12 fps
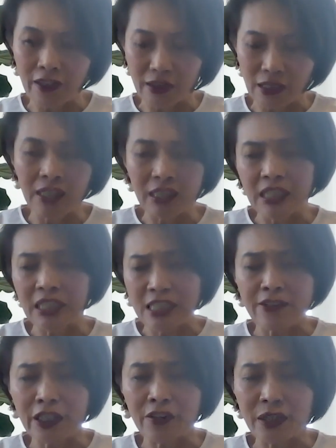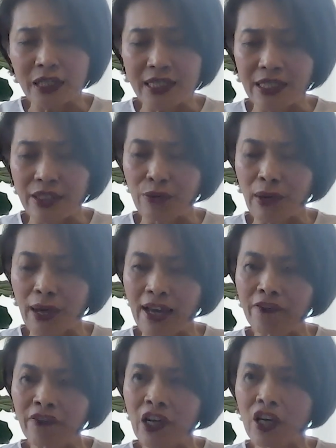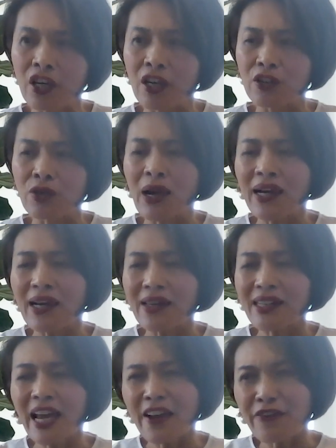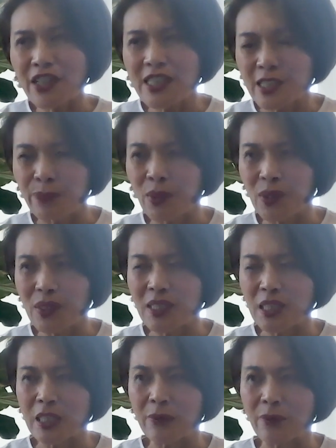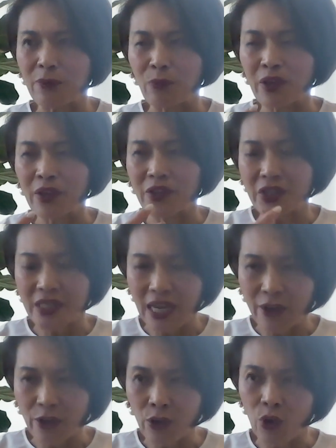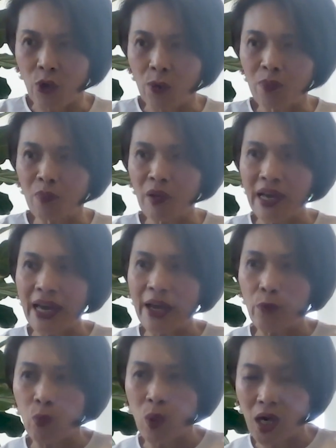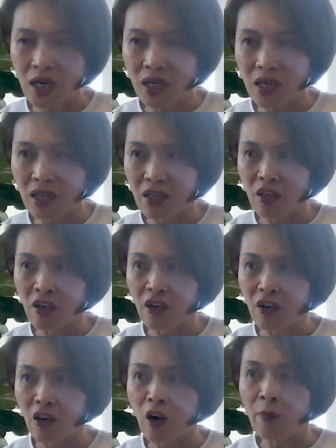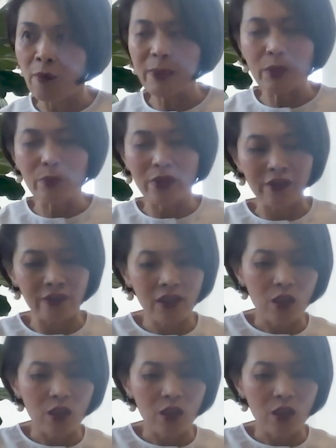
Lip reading: in the difficulties that you have. So I think having a support system, whether it's at home, at work, or maybe with